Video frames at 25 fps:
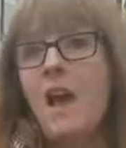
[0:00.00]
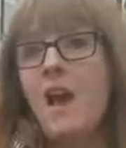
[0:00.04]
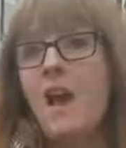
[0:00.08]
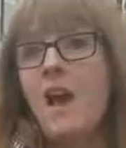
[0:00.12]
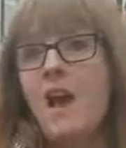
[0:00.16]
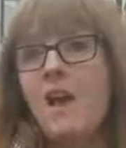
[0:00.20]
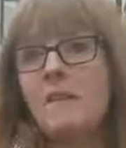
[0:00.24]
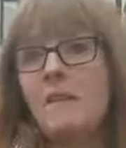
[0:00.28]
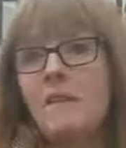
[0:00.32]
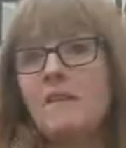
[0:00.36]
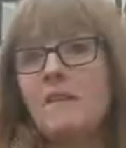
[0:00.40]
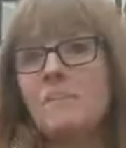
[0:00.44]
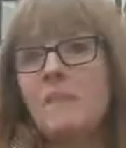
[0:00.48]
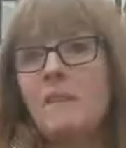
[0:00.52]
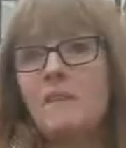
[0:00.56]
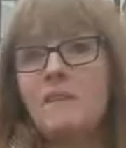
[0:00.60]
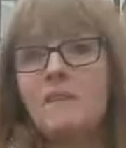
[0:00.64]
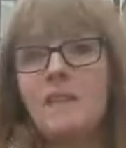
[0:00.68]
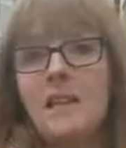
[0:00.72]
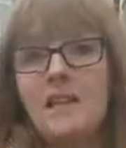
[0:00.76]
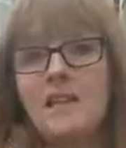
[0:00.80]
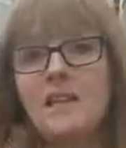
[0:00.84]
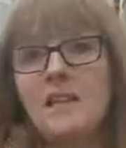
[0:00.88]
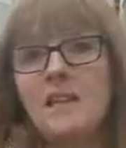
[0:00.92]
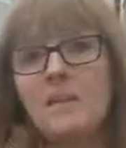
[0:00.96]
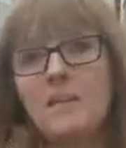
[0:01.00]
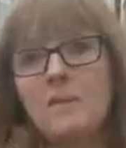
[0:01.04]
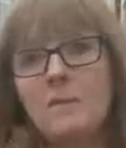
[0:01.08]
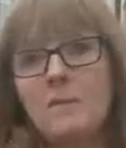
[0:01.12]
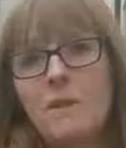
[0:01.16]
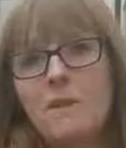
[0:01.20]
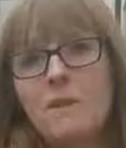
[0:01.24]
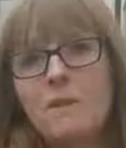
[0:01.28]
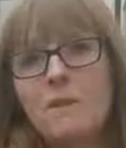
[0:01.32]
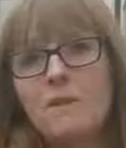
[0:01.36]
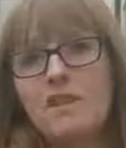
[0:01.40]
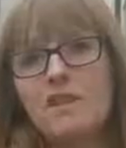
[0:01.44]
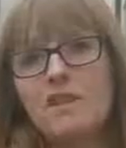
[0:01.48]
I spent 10 years
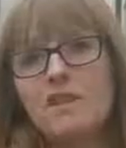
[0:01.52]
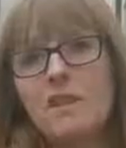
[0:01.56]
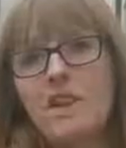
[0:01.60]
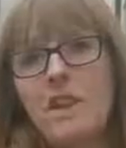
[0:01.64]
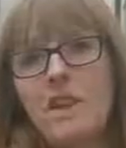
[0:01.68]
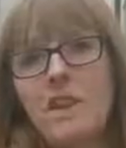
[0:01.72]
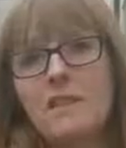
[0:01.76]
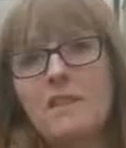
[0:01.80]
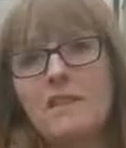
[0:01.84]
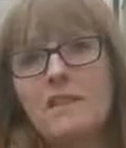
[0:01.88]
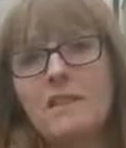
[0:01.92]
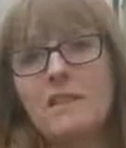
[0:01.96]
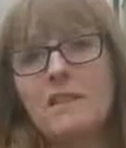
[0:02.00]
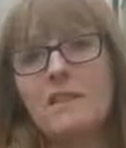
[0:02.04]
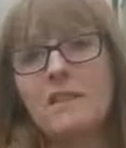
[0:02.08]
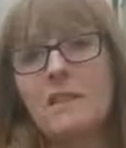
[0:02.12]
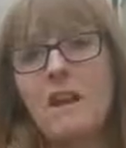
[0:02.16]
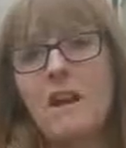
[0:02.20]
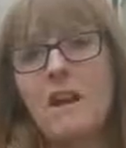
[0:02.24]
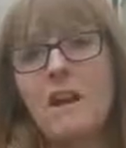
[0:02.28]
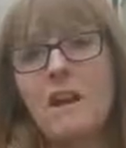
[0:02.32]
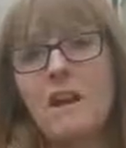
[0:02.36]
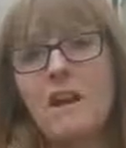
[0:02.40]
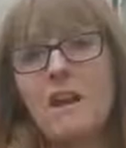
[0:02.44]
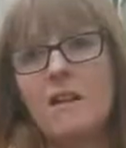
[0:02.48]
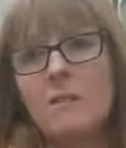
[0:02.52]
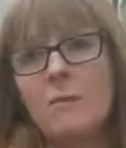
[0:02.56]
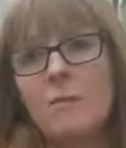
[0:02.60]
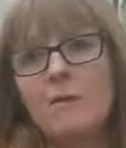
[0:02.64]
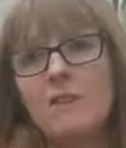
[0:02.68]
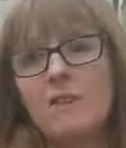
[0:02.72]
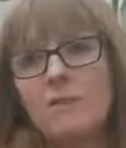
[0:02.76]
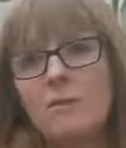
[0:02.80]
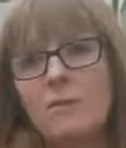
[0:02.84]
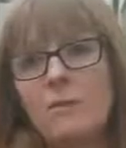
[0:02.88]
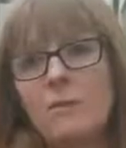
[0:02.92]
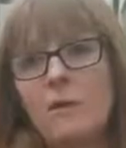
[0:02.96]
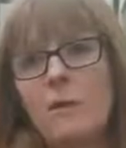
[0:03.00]
within British Gas. I
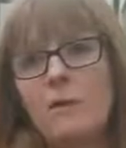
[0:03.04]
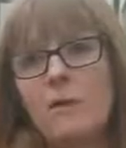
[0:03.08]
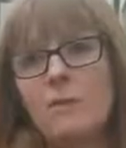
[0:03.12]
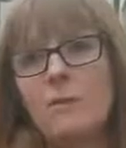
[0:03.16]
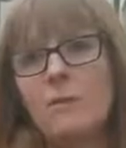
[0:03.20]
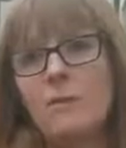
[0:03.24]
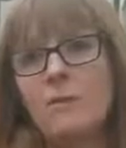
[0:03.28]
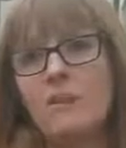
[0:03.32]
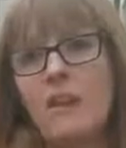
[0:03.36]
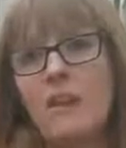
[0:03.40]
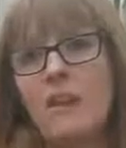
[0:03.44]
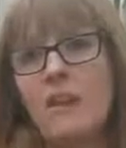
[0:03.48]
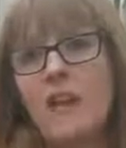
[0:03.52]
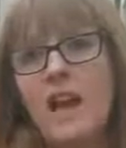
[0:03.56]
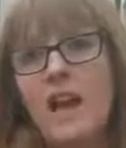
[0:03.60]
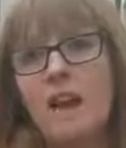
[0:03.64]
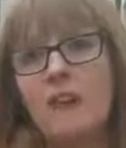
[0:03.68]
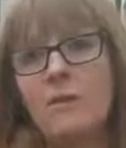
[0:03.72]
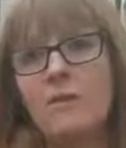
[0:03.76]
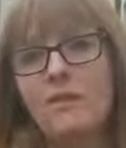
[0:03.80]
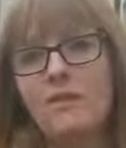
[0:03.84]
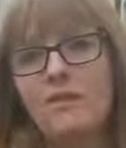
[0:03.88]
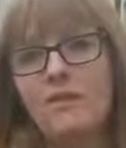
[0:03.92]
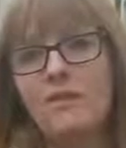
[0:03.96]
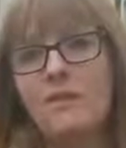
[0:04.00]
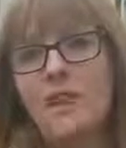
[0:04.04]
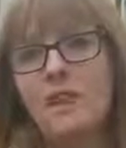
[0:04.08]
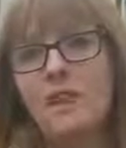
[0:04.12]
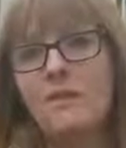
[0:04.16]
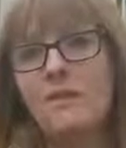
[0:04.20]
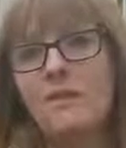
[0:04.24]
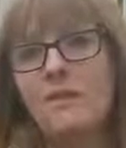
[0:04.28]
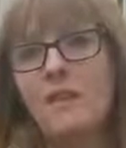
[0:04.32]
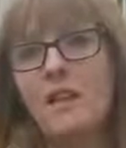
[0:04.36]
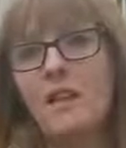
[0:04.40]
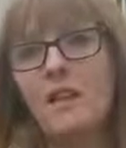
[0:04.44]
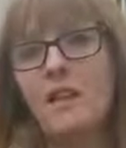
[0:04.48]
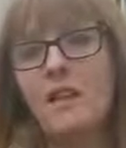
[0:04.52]
whistleblew within health and
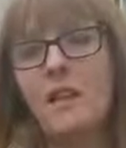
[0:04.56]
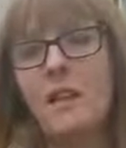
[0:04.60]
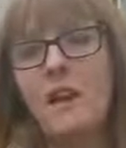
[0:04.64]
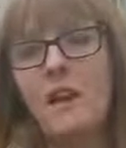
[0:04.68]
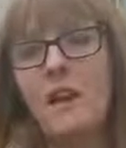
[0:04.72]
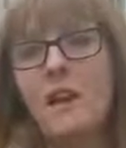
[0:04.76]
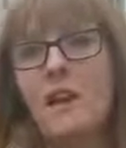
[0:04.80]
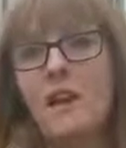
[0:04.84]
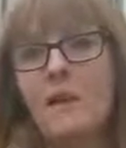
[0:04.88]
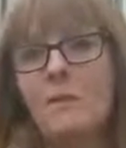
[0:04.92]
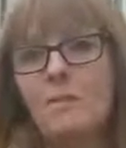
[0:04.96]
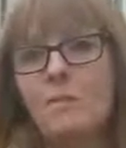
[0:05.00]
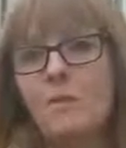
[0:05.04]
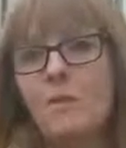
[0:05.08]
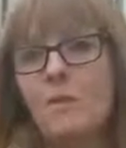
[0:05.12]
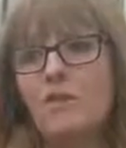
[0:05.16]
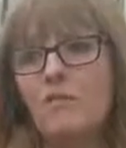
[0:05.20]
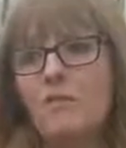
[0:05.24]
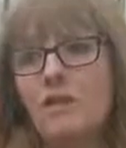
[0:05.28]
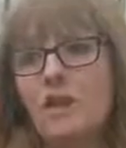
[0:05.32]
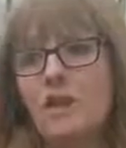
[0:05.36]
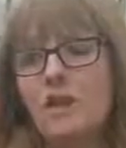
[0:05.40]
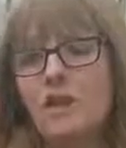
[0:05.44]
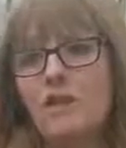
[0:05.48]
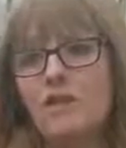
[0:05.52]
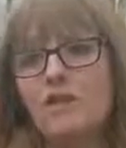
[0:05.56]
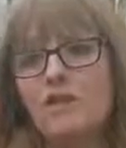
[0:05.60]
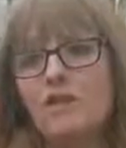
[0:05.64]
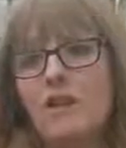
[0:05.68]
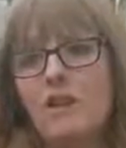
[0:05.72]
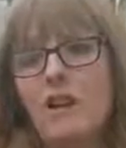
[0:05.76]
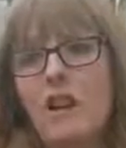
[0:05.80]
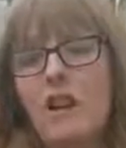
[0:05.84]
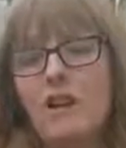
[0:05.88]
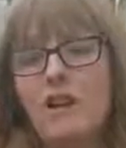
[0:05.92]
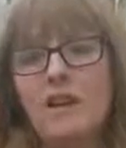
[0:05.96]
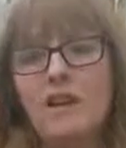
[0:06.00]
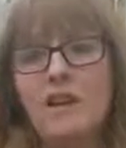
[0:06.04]
safety with regards to
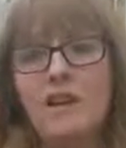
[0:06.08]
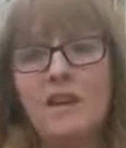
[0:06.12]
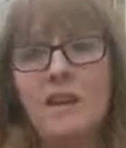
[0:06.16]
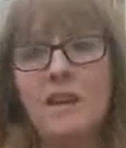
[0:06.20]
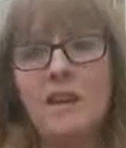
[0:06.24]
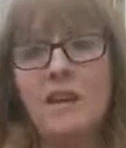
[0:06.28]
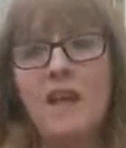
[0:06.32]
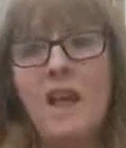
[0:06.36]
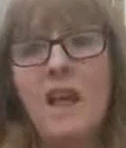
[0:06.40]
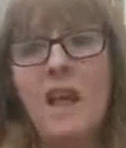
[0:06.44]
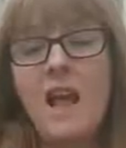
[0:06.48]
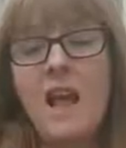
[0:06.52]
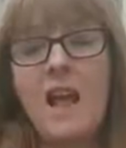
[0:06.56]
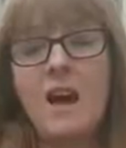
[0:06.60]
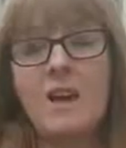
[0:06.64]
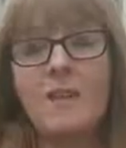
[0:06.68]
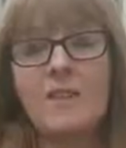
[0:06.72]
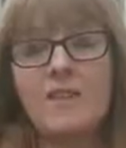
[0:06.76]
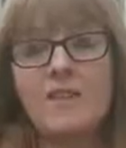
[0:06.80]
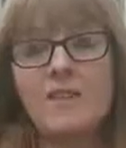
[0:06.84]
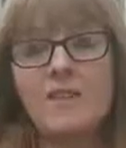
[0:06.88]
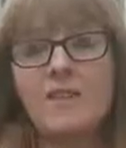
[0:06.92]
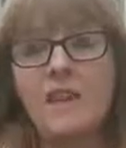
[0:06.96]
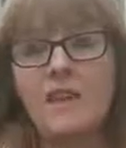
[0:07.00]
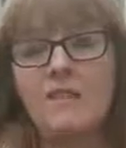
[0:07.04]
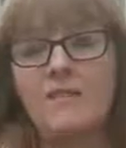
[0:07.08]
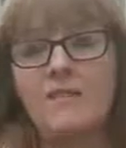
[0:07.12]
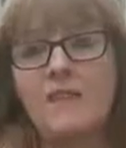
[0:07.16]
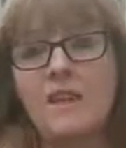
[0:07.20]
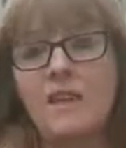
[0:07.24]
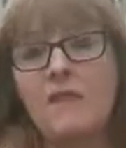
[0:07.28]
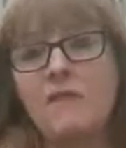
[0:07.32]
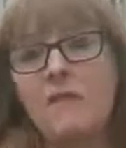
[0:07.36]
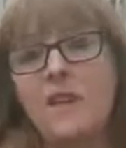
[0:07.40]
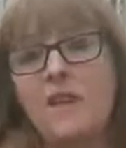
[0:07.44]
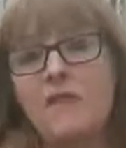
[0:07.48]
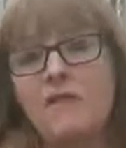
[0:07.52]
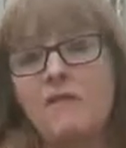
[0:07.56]
not only the health and
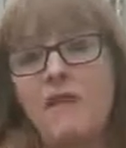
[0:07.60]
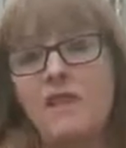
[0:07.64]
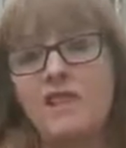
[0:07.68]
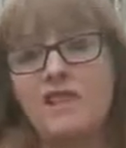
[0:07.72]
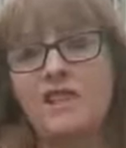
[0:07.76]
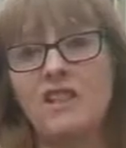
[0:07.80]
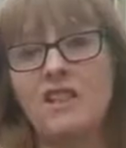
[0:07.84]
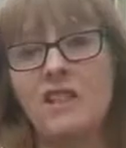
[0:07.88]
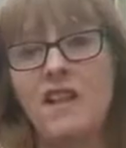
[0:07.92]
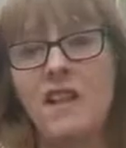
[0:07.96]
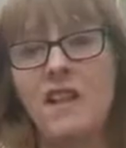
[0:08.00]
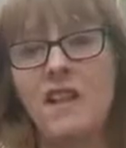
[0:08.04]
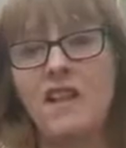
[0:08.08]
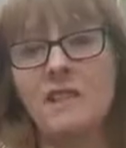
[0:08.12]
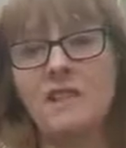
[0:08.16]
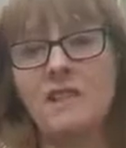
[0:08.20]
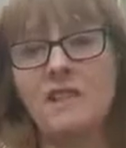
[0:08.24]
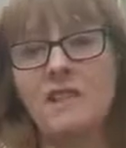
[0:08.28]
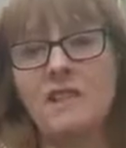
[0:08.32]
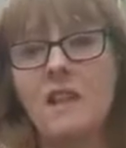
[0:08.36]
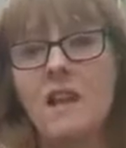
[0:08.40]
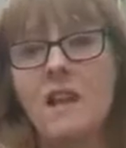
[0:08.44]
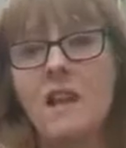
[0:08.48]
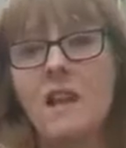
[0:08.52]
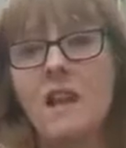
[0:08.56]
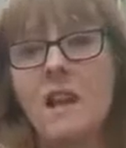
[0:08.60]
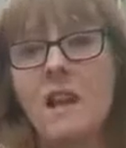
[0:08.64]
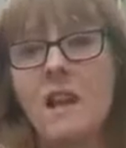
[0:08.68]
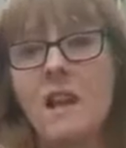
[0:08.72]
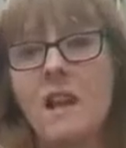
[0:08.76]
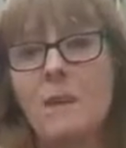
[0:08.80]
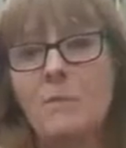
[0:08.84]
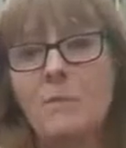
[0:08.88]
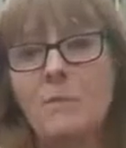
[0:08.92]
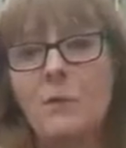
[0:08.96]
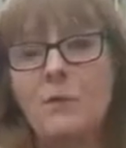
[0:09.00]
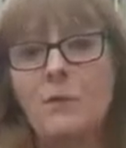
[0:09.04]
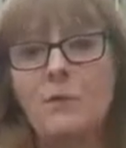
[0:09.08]
safety of other engineers
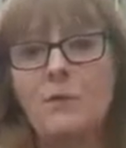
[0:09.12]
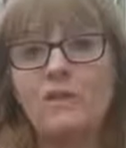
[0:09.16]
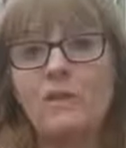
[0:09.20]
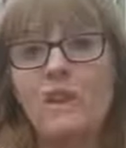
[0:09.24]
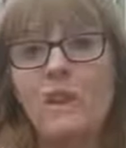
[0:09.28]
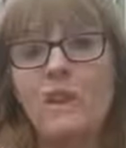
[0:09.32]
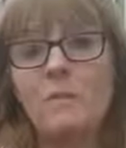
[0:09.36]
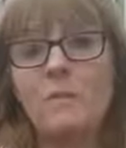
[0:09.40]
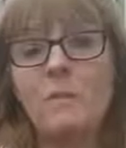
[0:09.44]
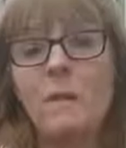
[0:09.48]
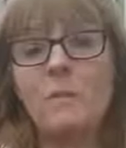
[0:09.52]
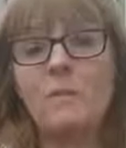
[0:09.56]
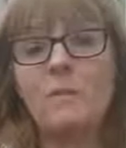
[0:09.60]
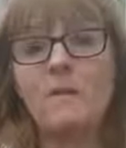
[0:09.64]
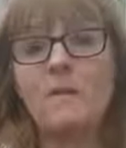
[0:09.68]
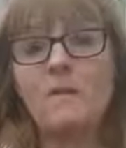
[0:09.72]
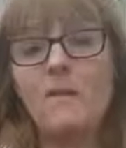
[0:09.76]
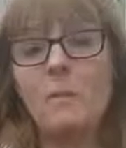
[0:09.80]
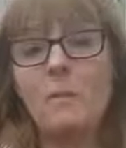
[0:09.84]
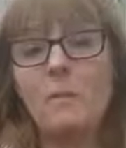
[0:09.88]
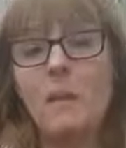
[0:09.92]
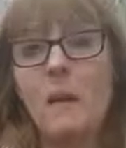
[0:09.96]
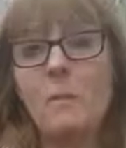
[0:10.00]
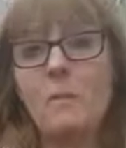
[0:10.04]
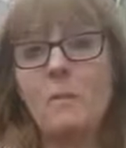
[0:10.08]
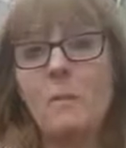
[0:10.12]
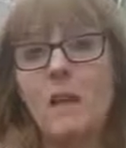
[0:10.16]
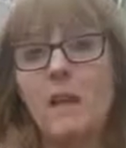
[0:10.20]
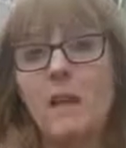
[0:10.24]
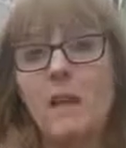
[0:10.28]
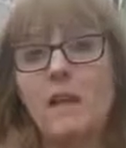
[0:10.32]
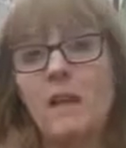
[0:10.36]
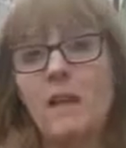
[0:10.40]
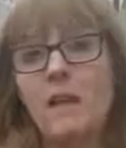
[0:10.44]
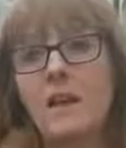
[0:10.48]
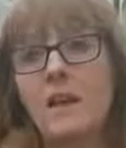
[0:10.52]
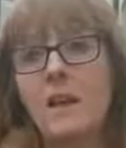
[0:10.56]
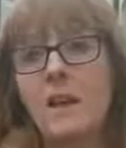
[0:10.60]
but also members of the public.